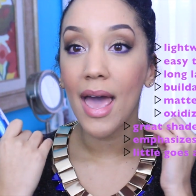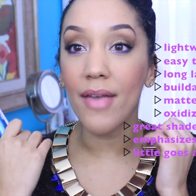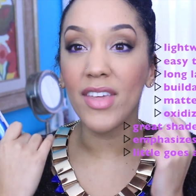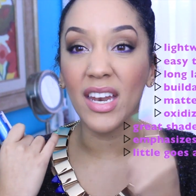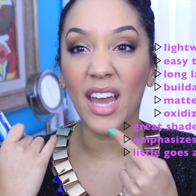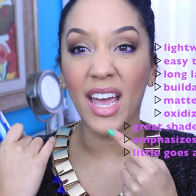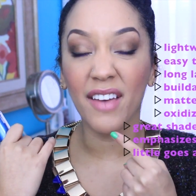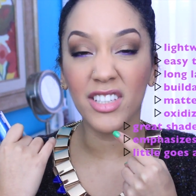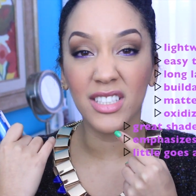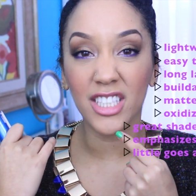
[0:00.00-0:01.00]
and then I
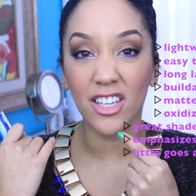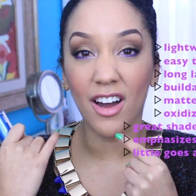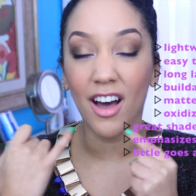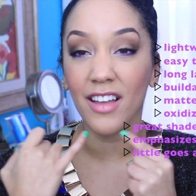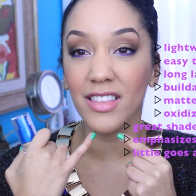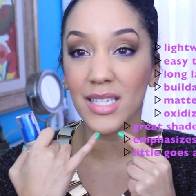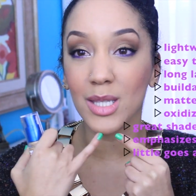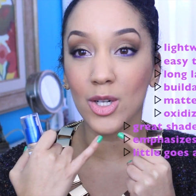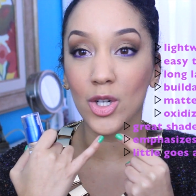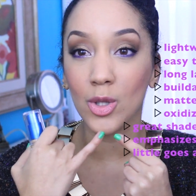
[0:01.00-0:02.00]
have concealer on
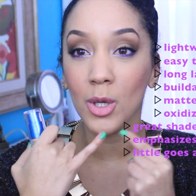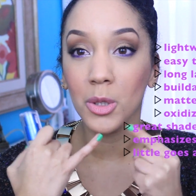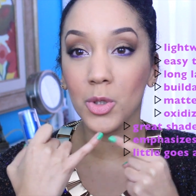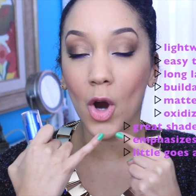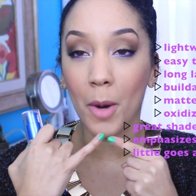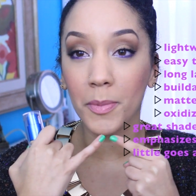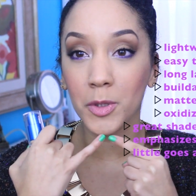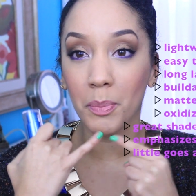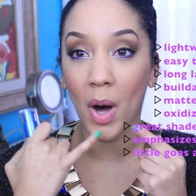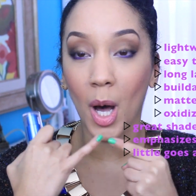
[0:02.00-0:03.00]
this little dark
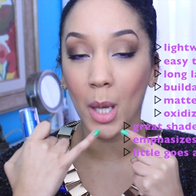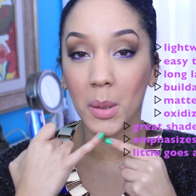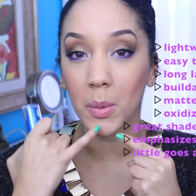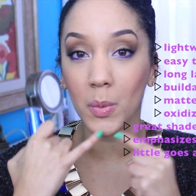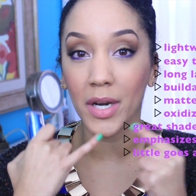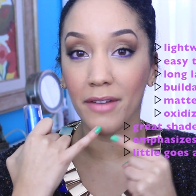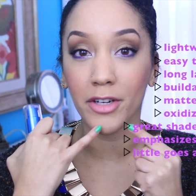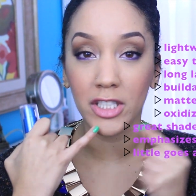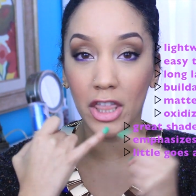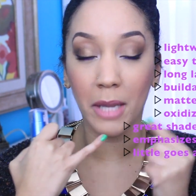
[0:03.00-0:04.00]
spot
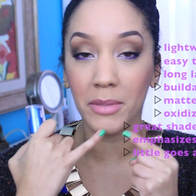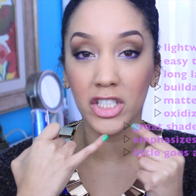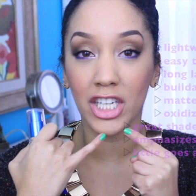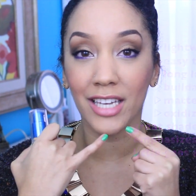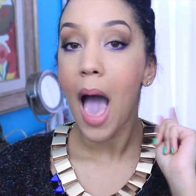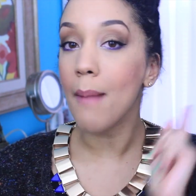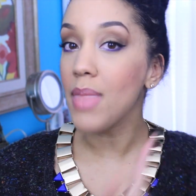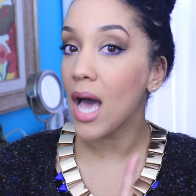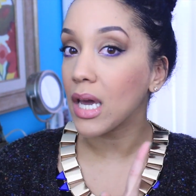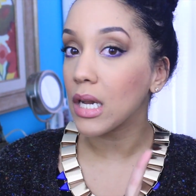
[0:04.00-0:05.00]
whatever thingamajig.
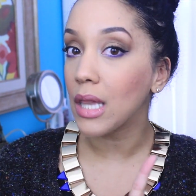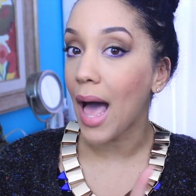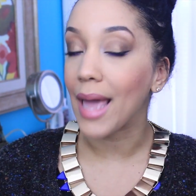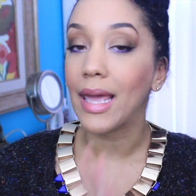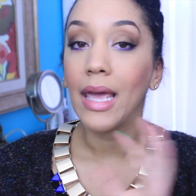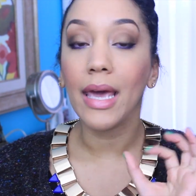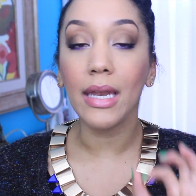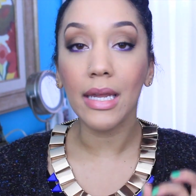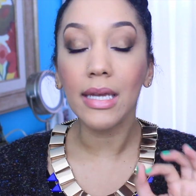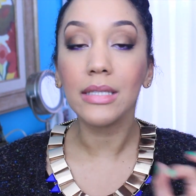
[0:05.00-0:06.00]
I'm not gonna lie,
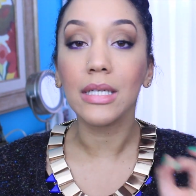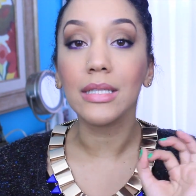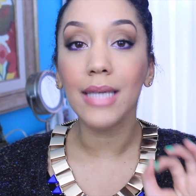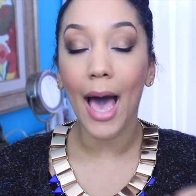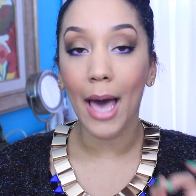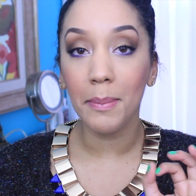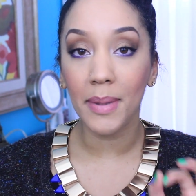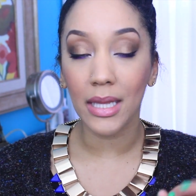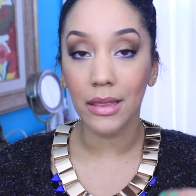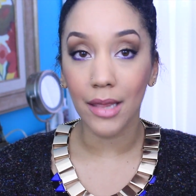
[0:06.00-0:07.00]
it is a tad
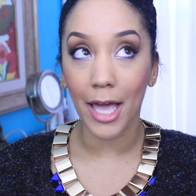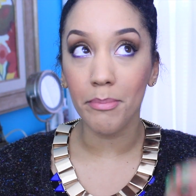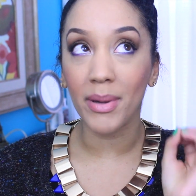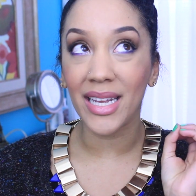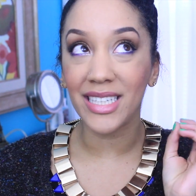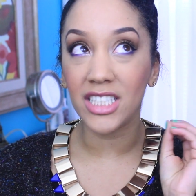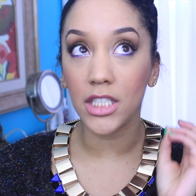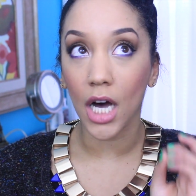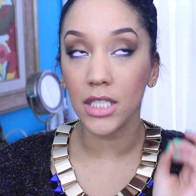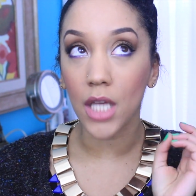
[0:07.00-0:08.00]
bit light, but it
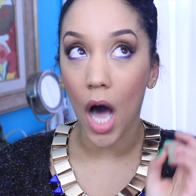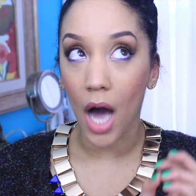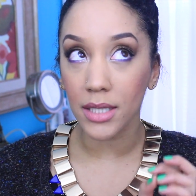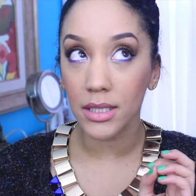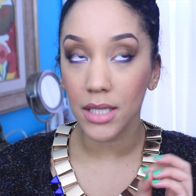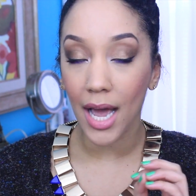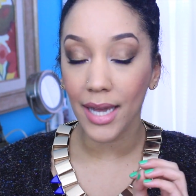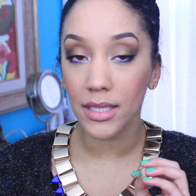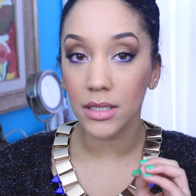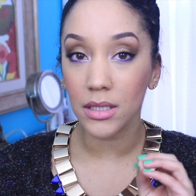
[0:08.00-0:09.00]
does
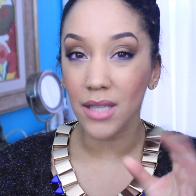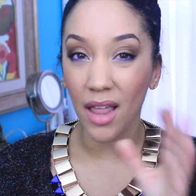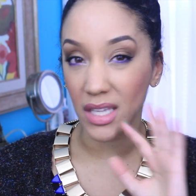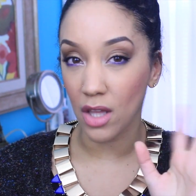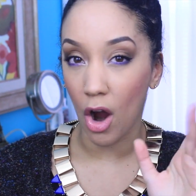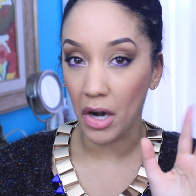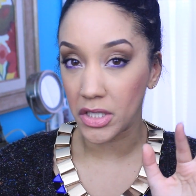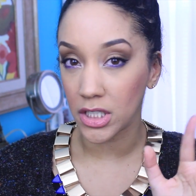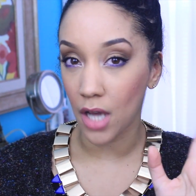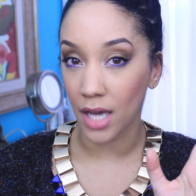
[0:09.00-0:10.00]
oxidize, not like the
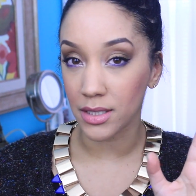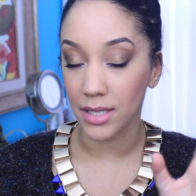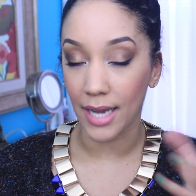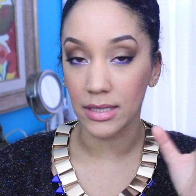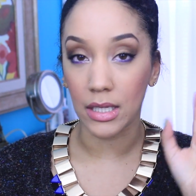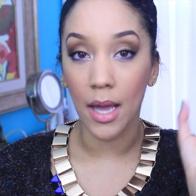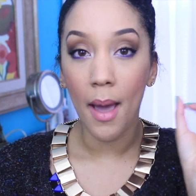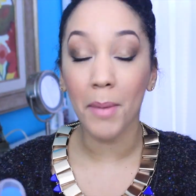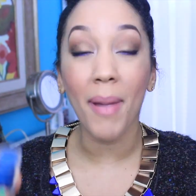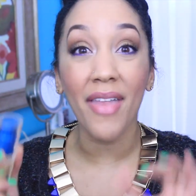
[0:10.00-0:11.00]
orangey oxidizing,
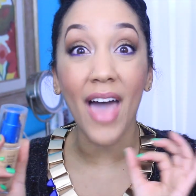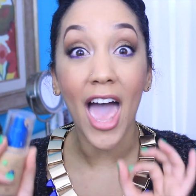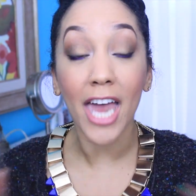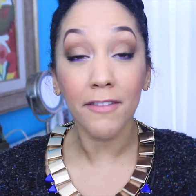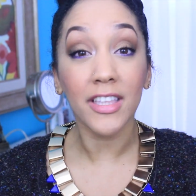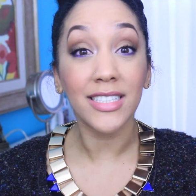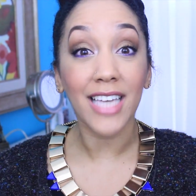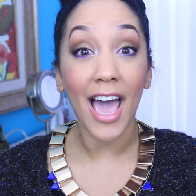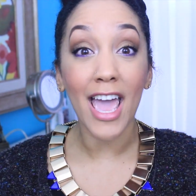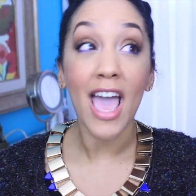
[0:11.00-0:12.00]
but by the end of the
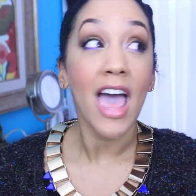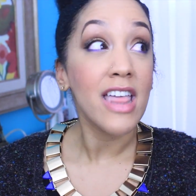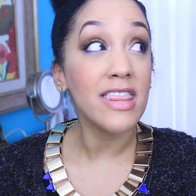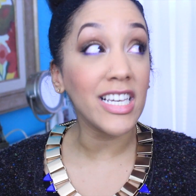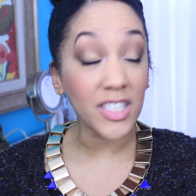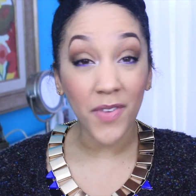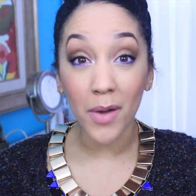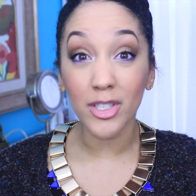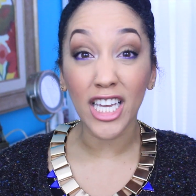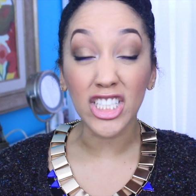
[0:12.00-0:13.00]
day, this
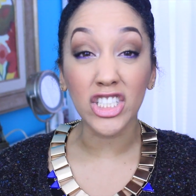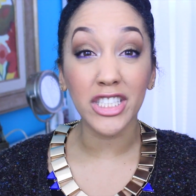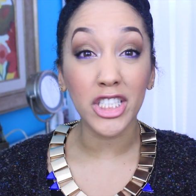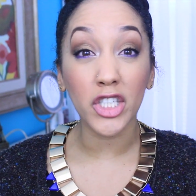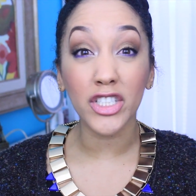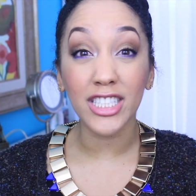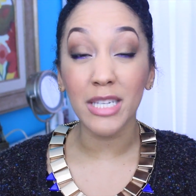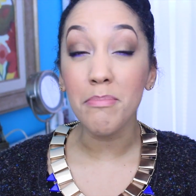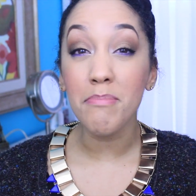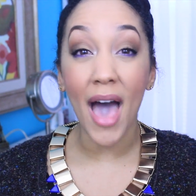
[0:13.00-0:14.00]
foundation
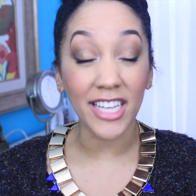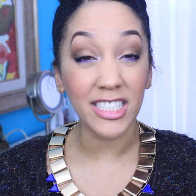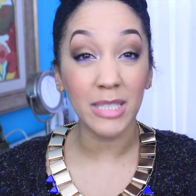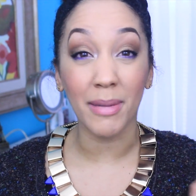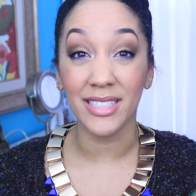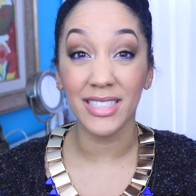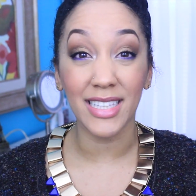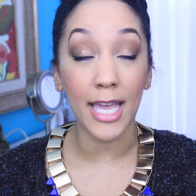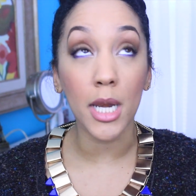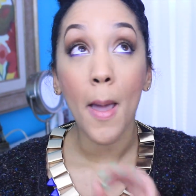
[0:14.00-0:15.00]
seriously matches my
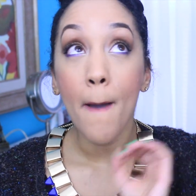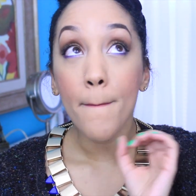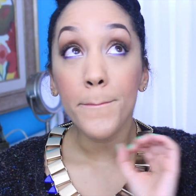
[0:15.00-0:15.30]
skin